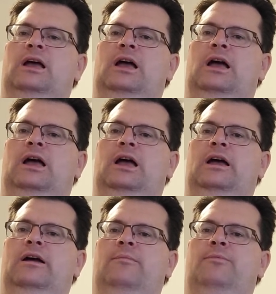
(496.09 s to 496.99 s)

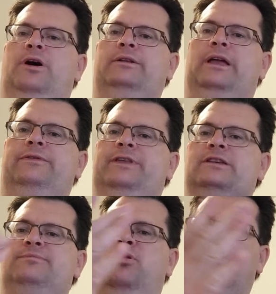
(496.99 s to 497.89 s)
Uh, but at
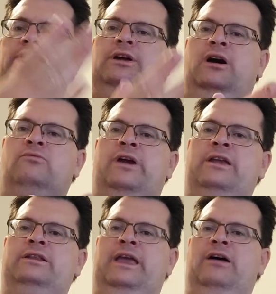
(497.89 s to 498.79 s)
this point in time
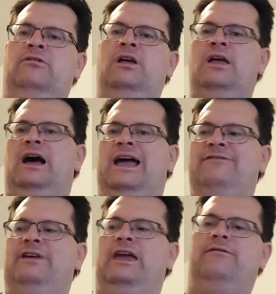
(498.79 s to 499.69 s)
right now, I
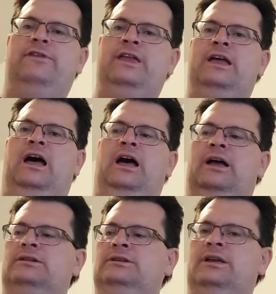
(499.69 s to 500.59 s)
have everything
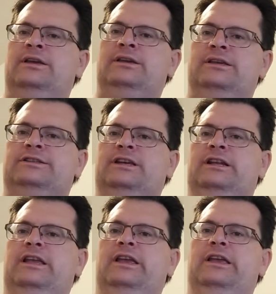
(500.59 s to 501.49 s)
on
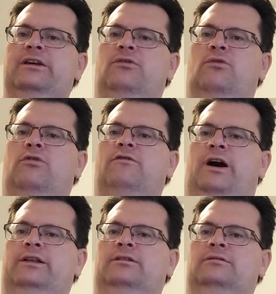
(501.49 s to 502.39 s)
CD, or
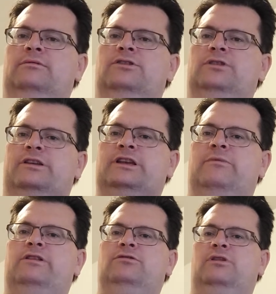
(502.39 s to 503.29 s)
vinyl. So let's get
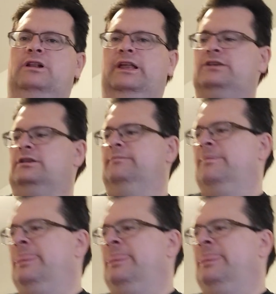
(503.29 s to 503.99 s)
right to the collection.